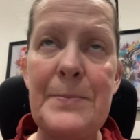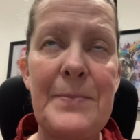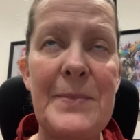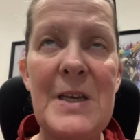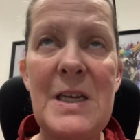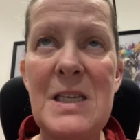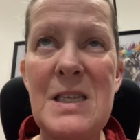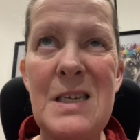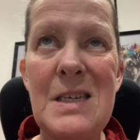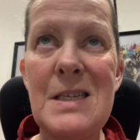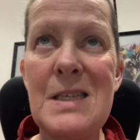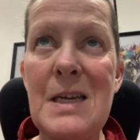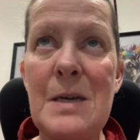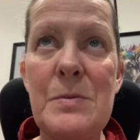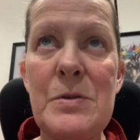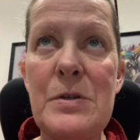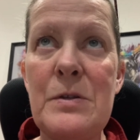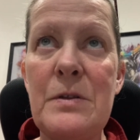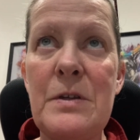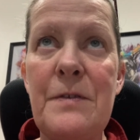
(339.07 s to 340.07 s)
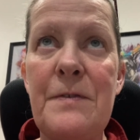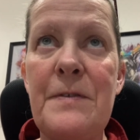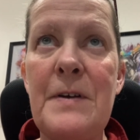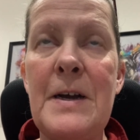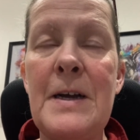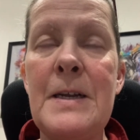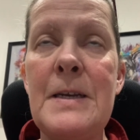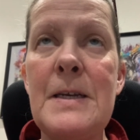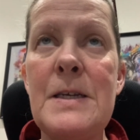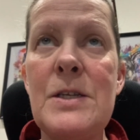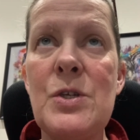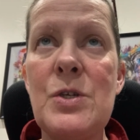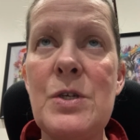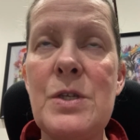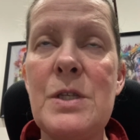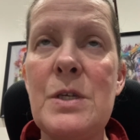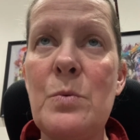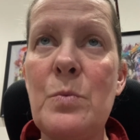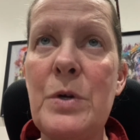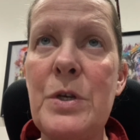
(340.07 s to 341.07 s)
It's absolutely fine. It's
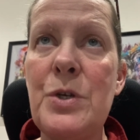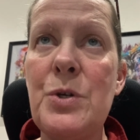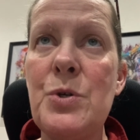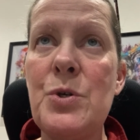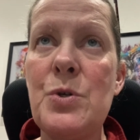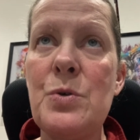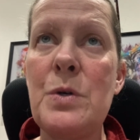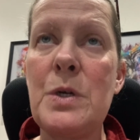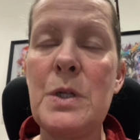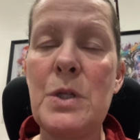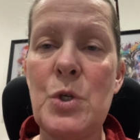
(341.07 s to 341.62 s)
just that when you're doing